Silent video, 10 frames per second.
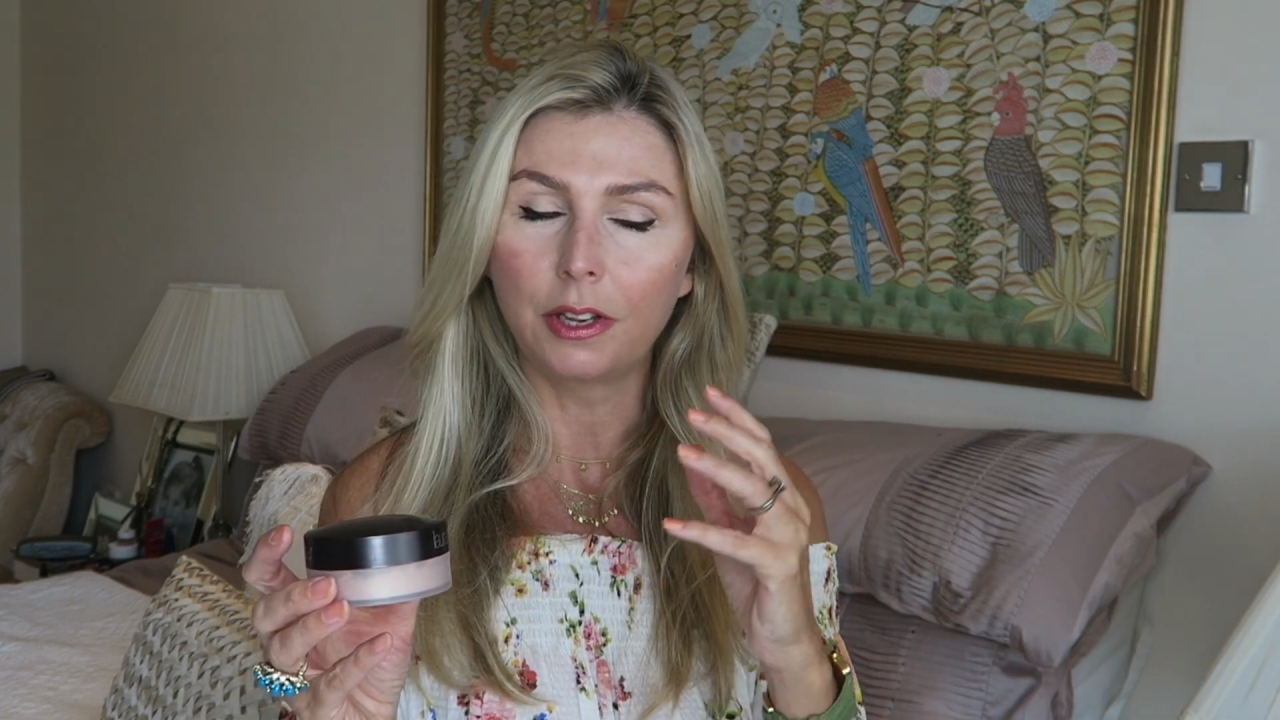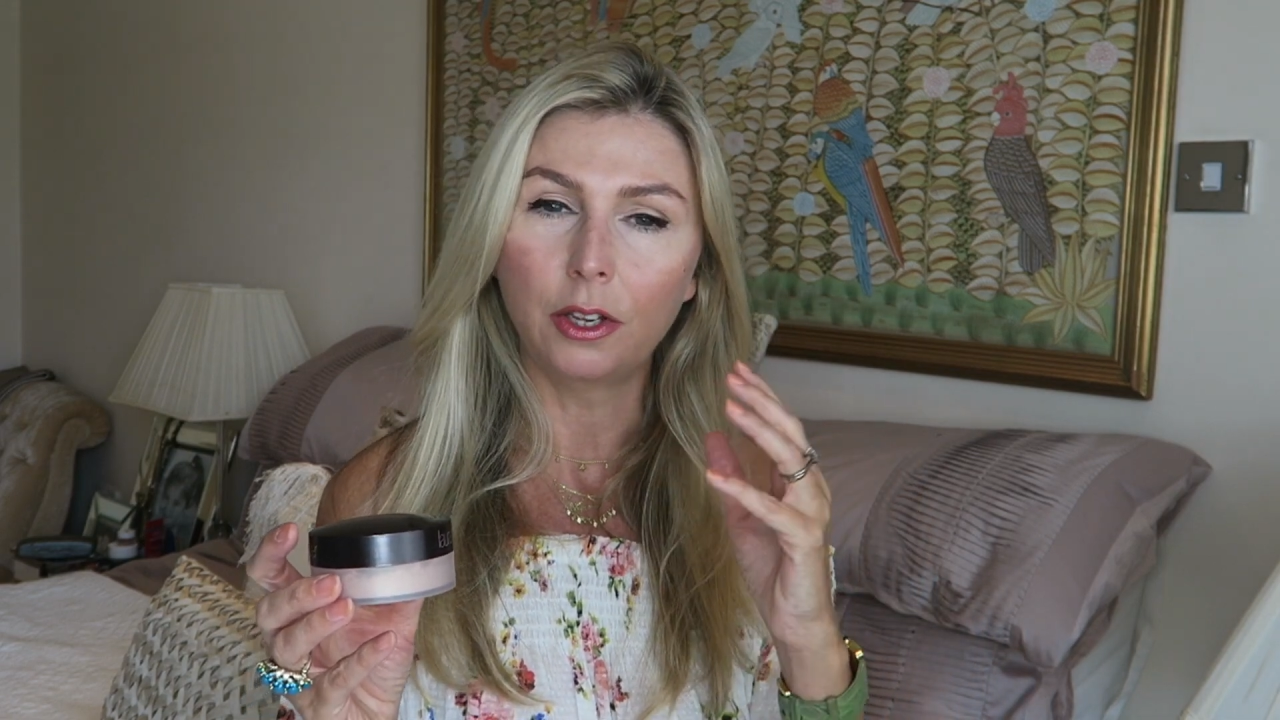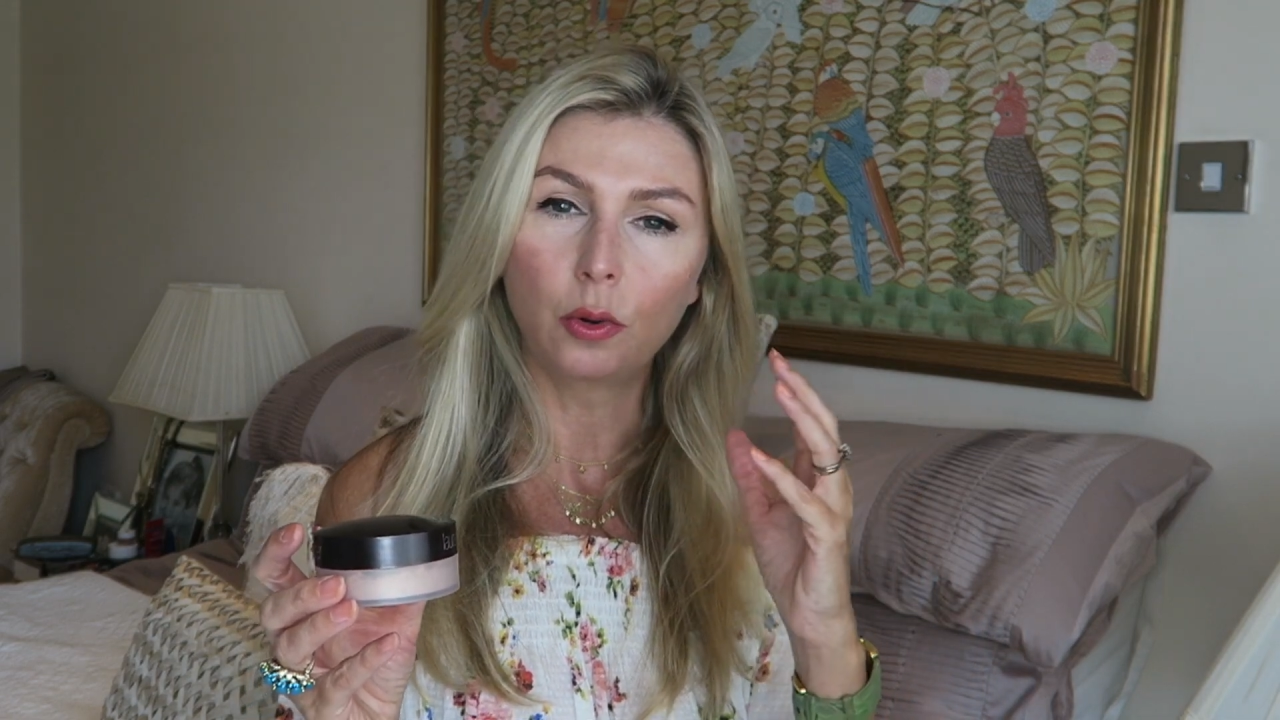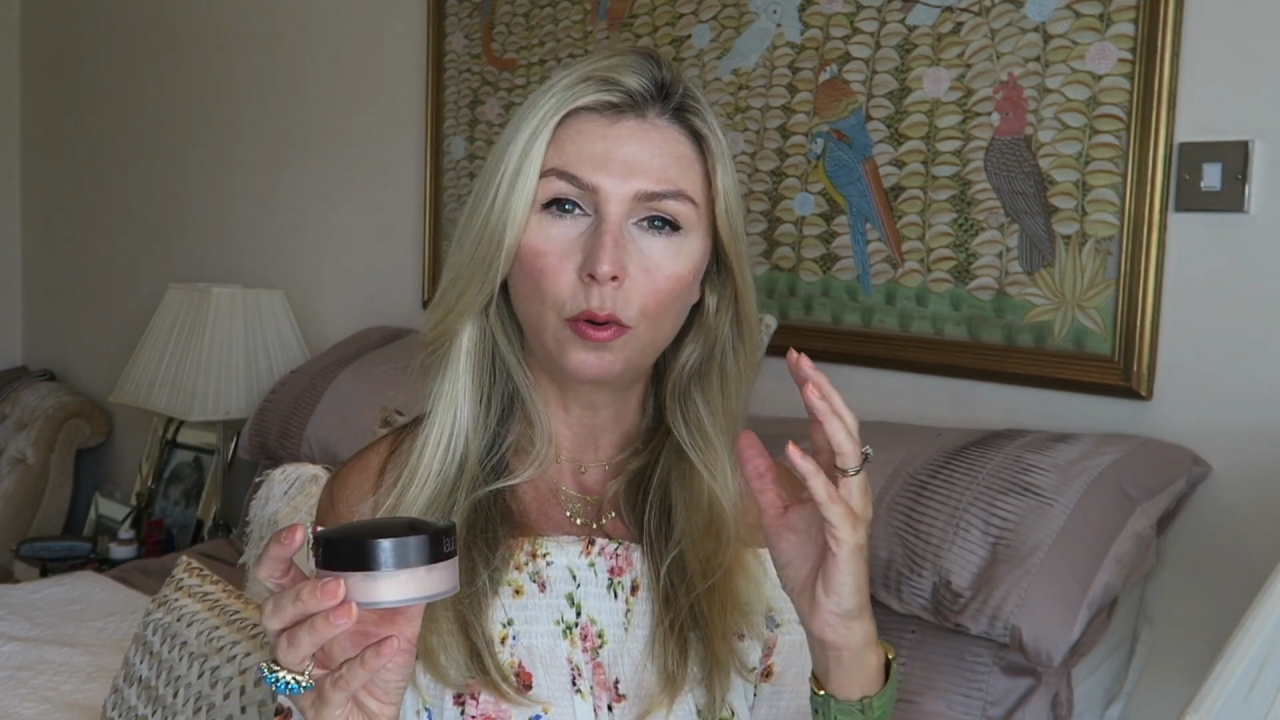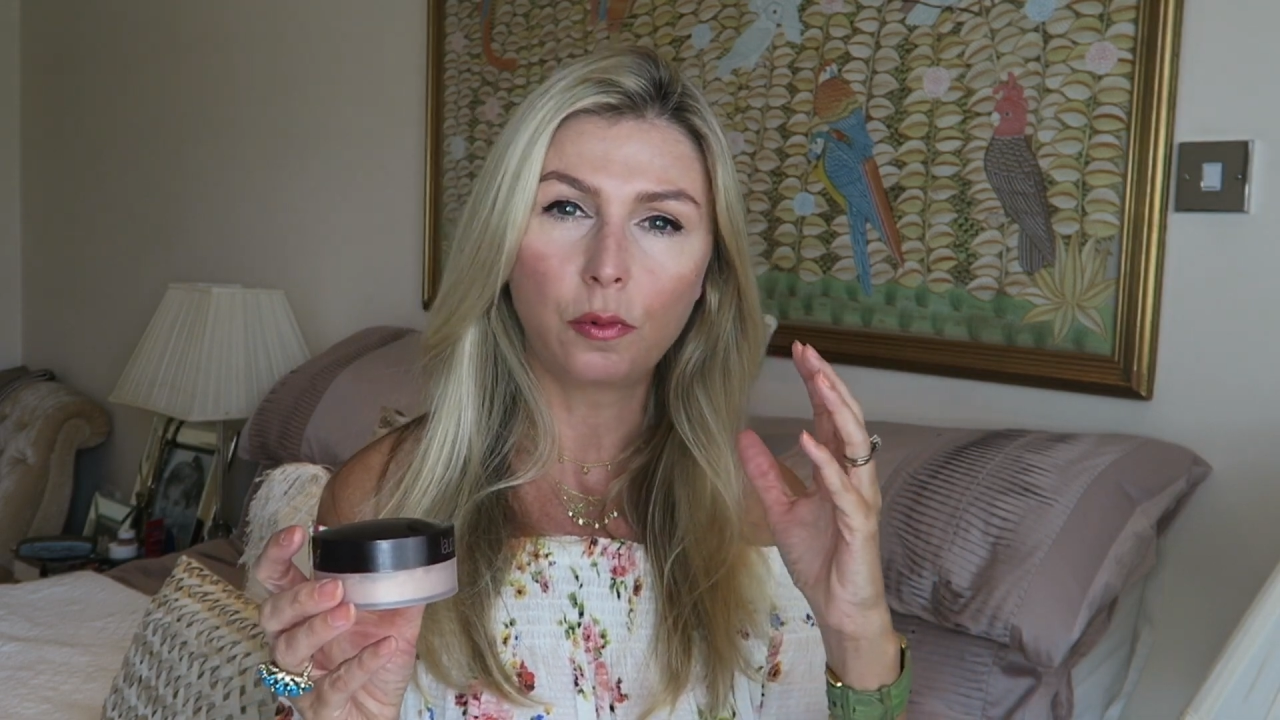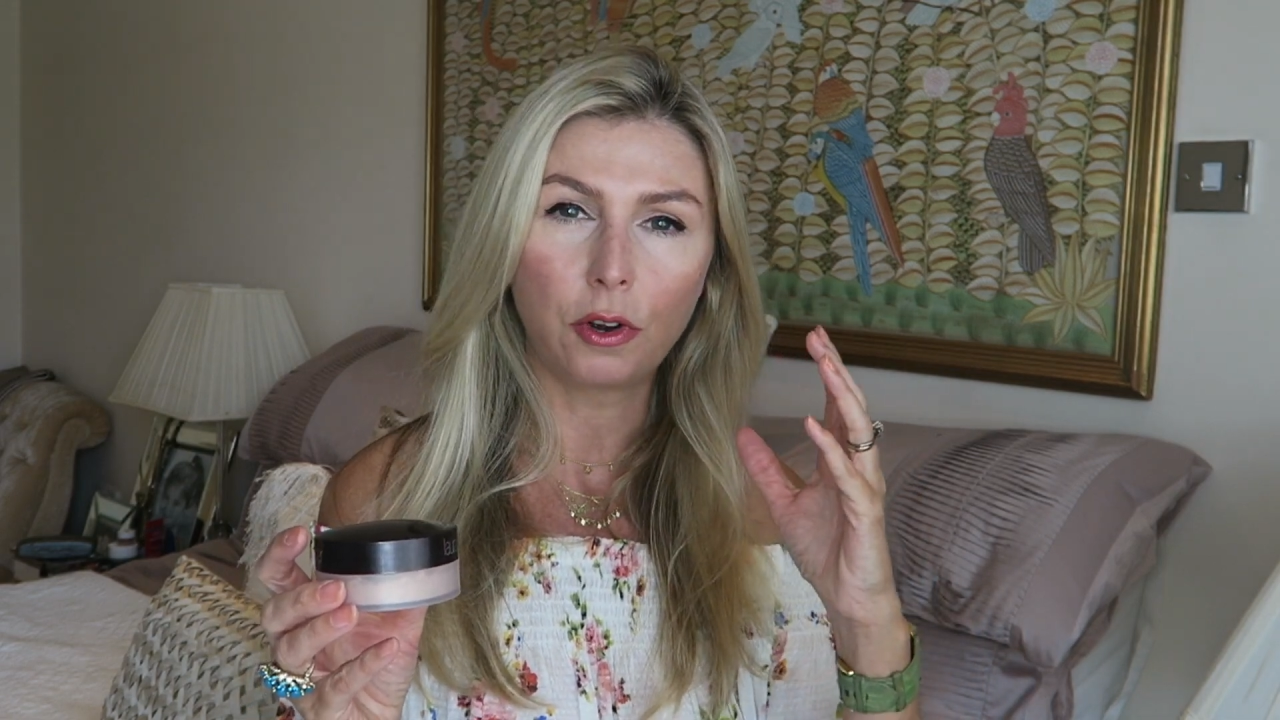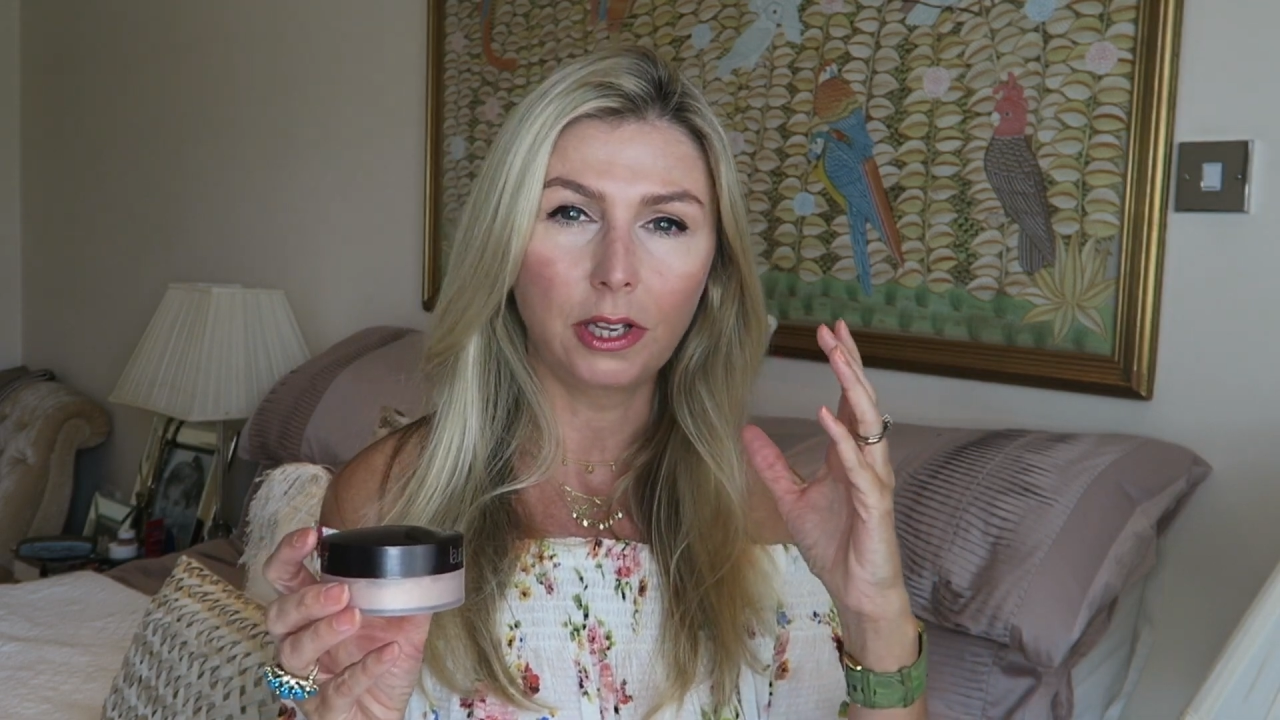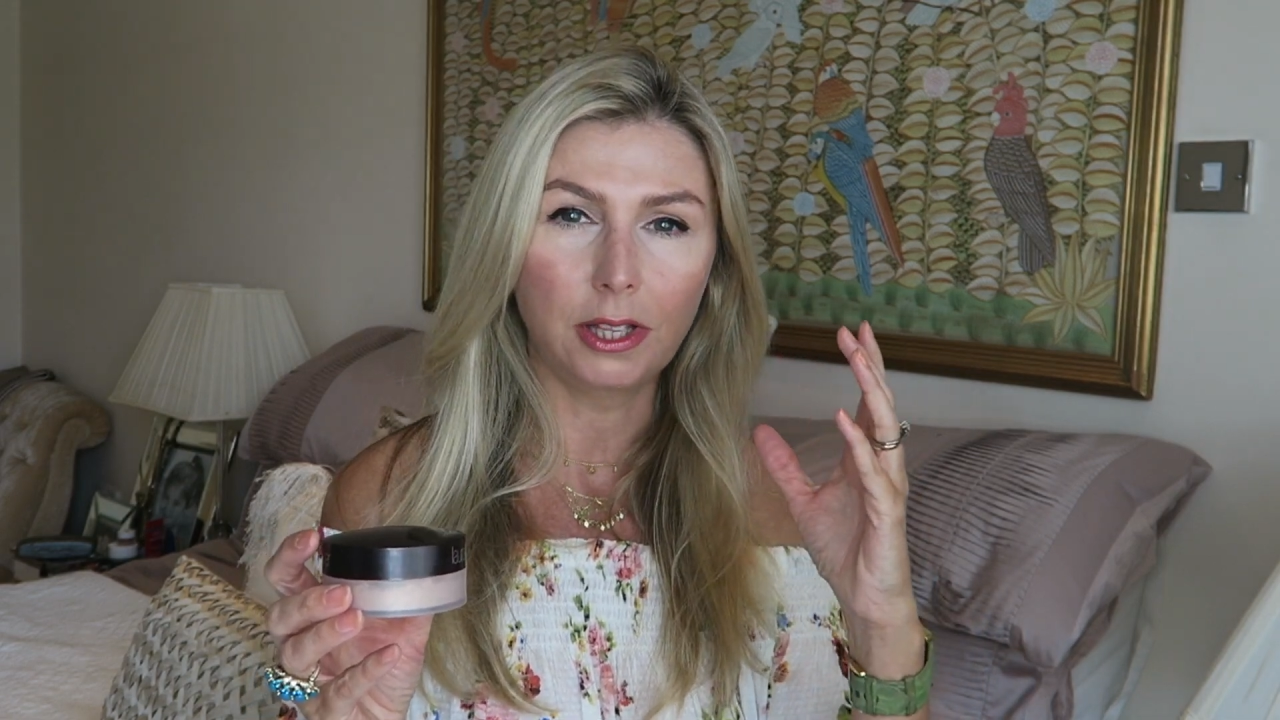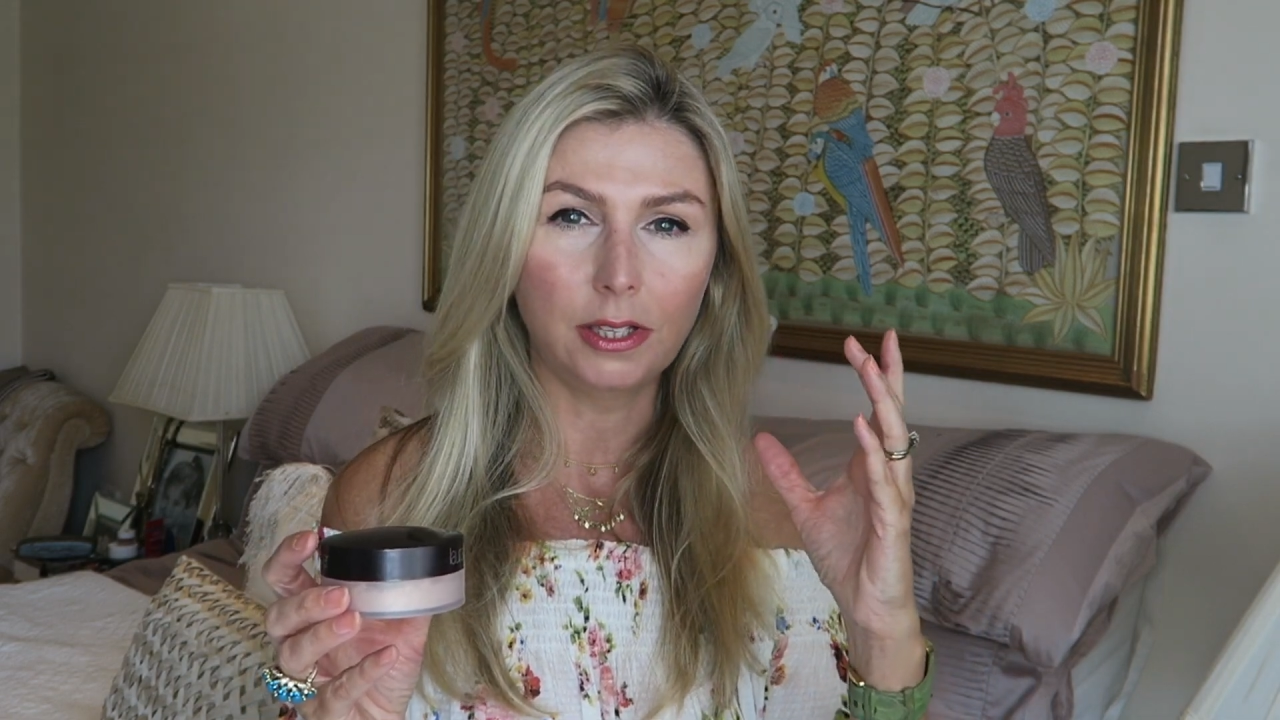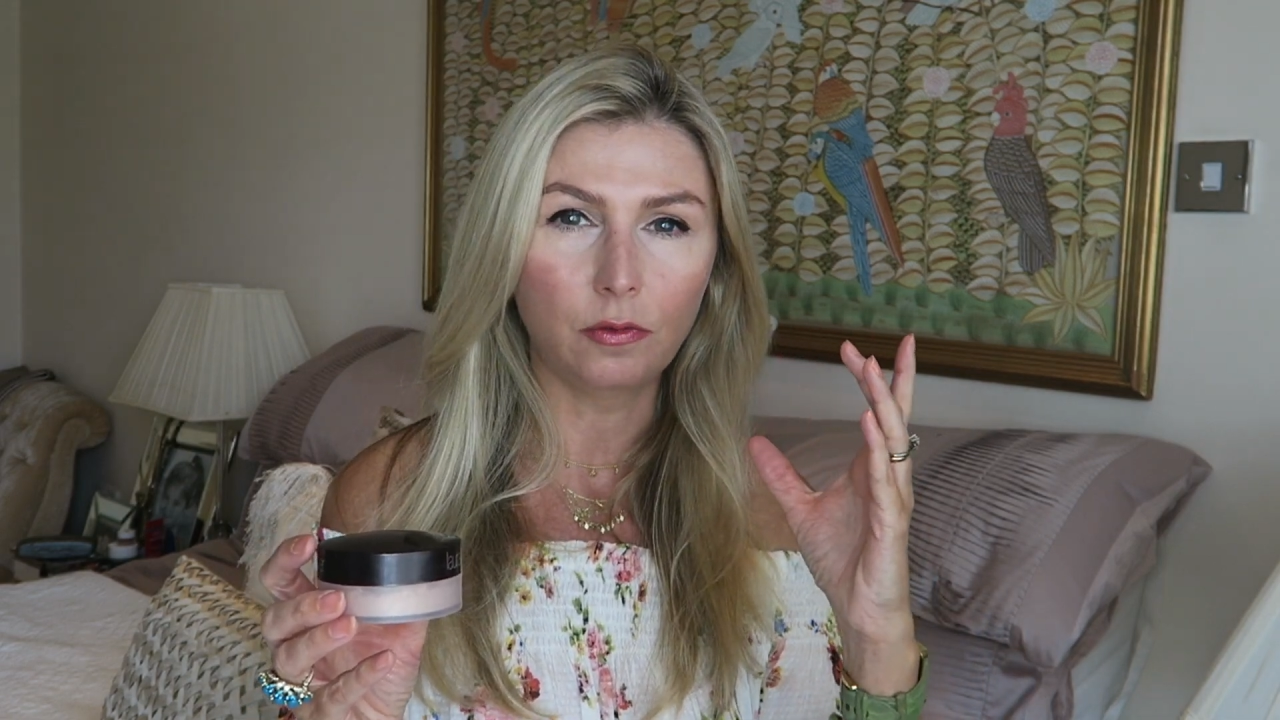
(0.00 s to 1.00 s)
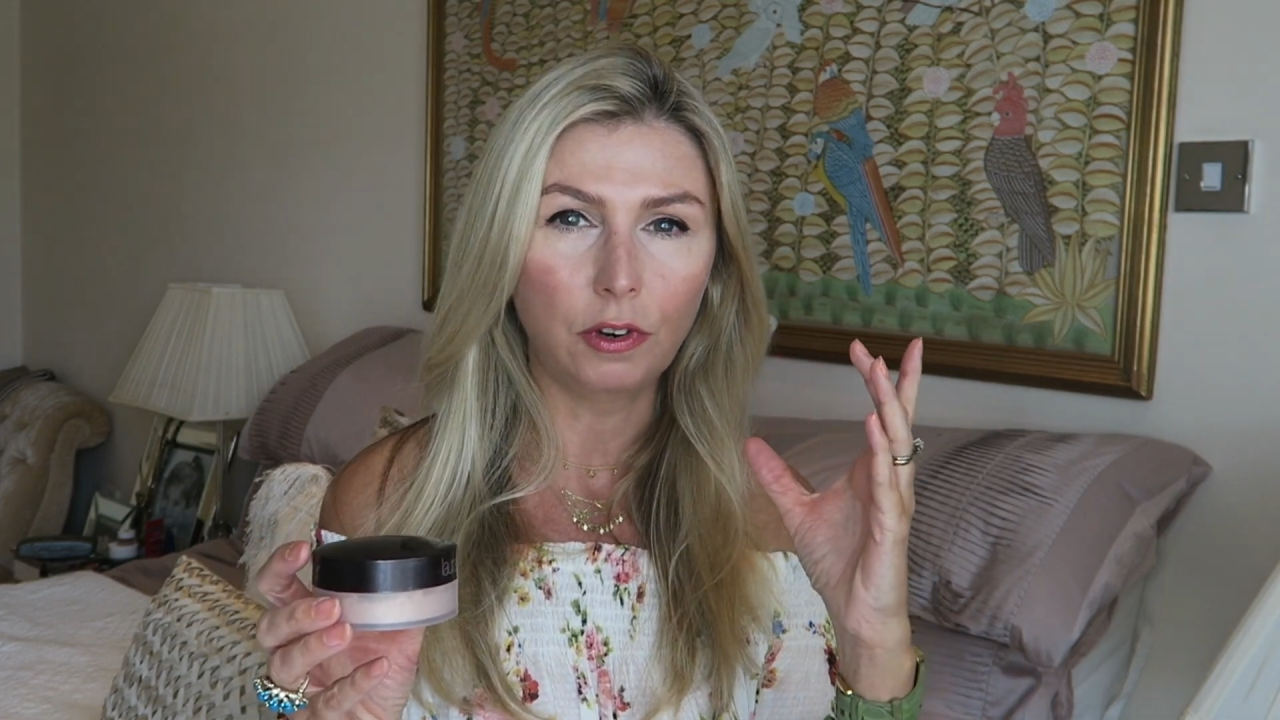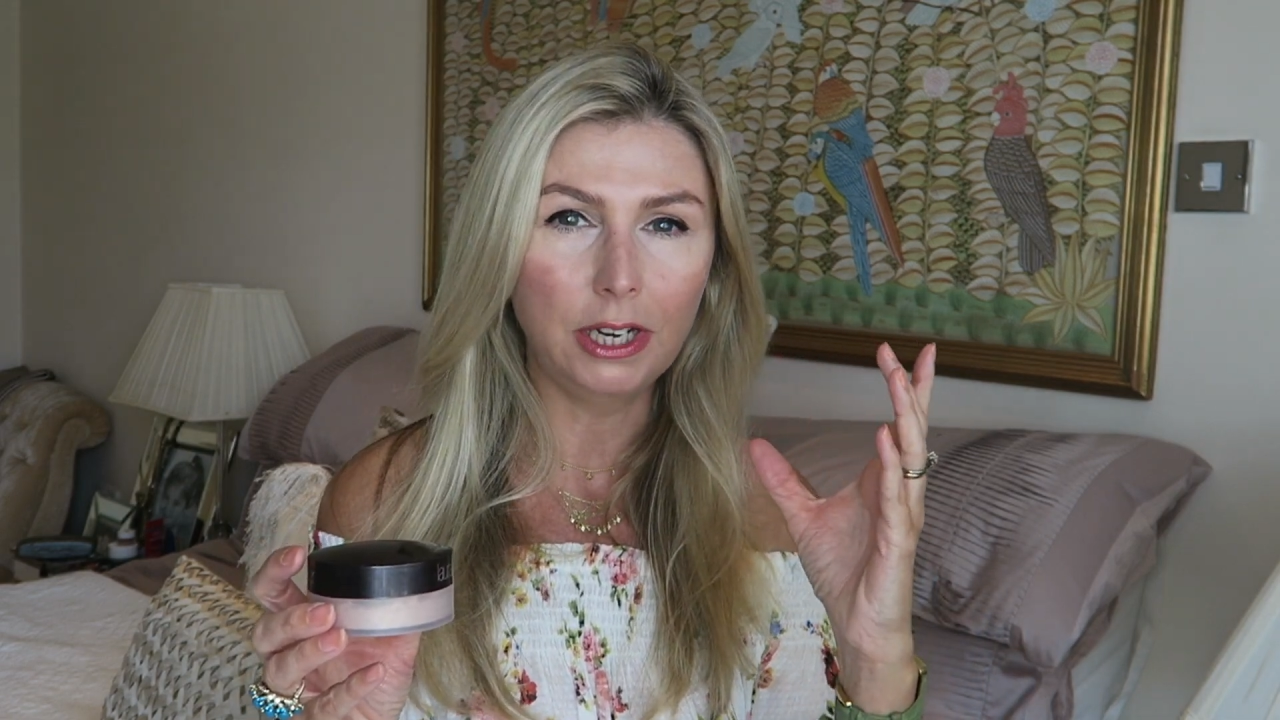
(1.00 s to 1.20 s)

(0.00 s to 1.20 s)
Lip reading: incorporate these